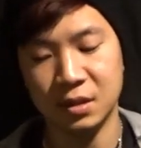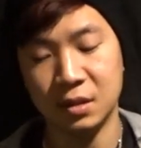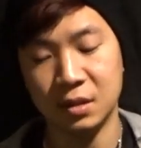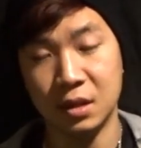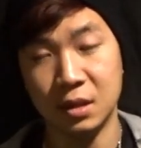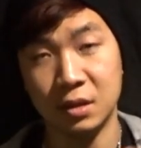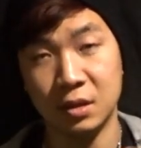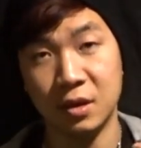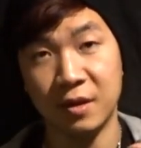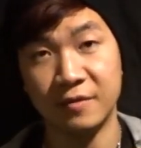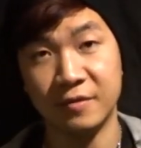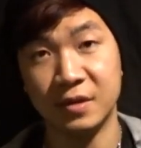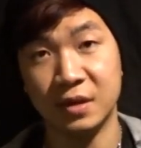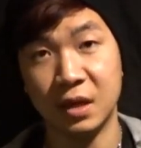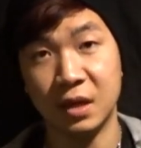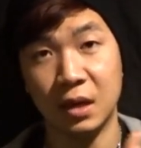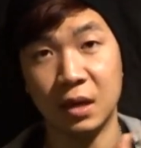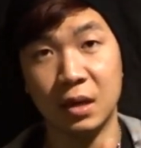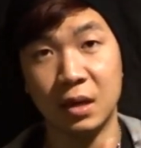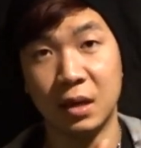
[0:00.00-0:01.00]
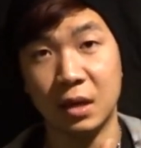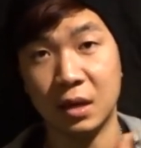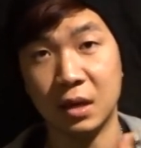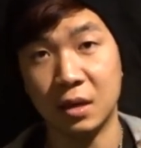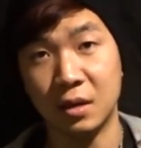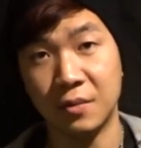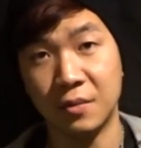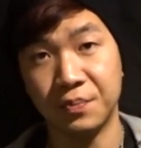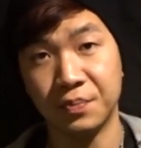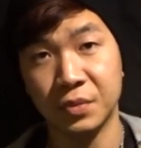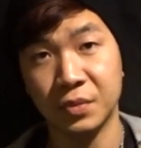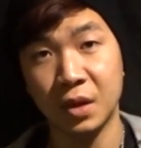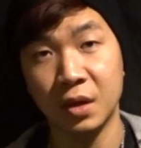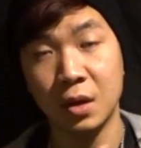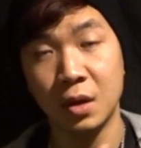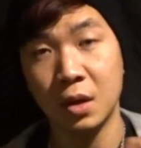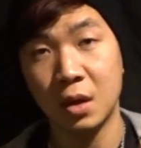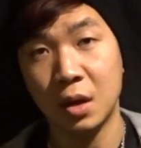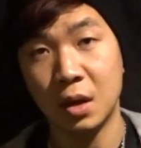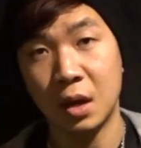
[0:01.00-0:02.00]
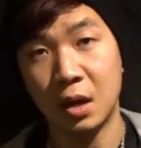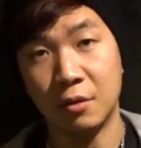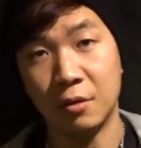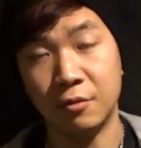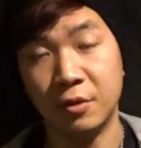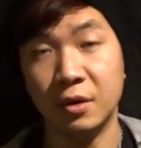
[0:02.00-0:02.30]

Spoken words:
and then you have to get a